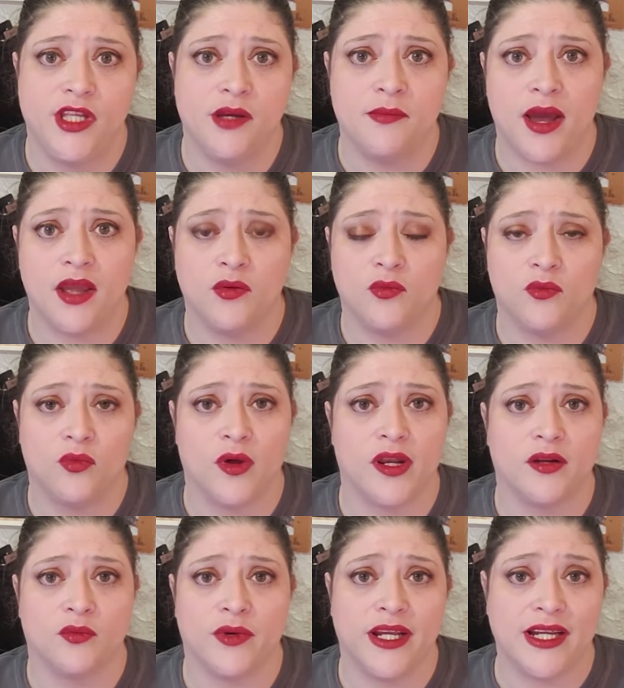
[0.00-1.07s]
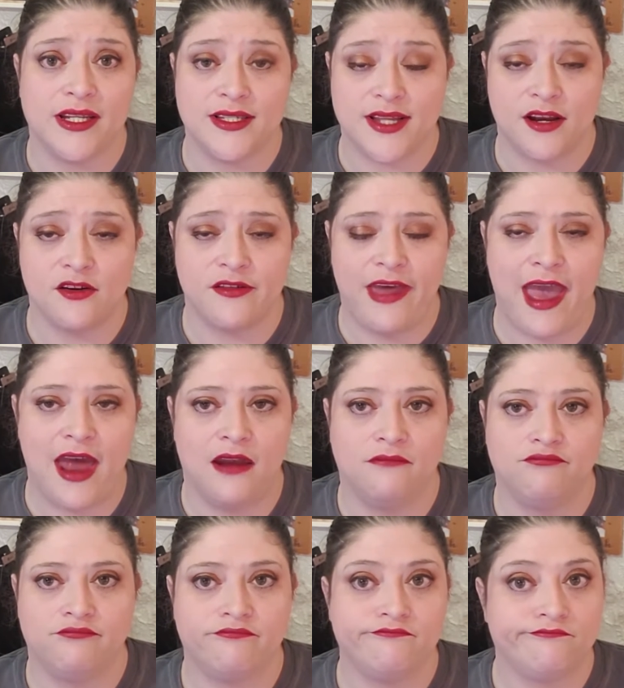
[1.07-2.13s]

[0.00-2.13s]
you might want to reconsider that.